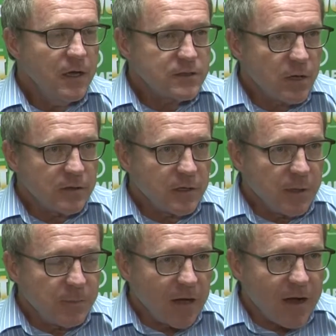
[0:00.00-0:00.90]
So
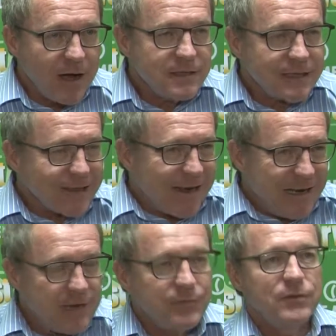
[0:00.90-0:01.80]
the guys that are
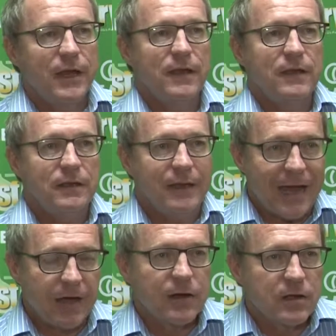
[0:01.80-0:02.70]
left today in the
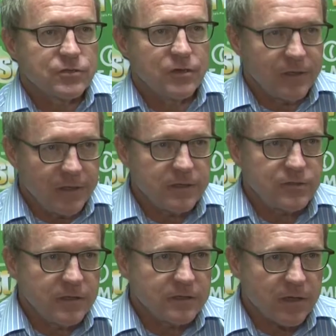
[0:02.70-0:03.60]
agricultural
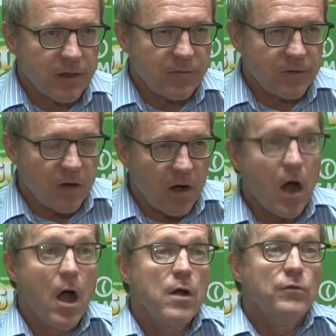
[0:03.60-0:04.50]
industry in South Africa
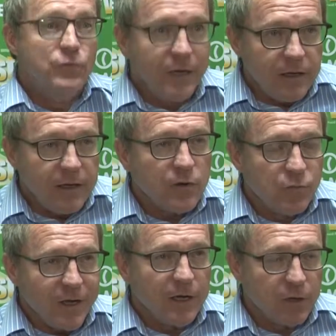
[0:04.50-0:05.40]
are really,
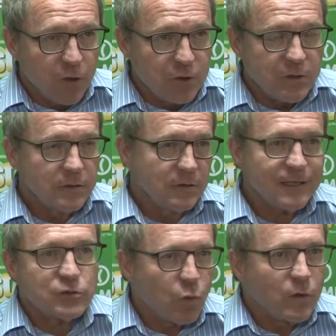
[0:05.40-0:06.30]
really good.
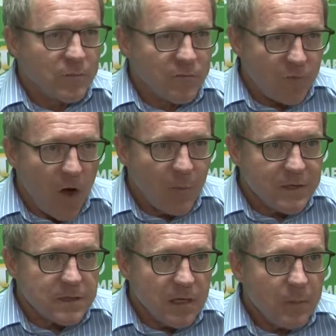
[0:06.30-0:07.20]
Let's call them
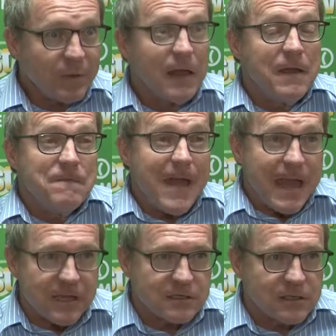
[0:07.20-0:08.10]
farmers, but they're
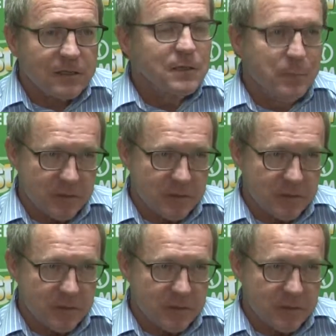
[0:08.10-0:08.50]
excellent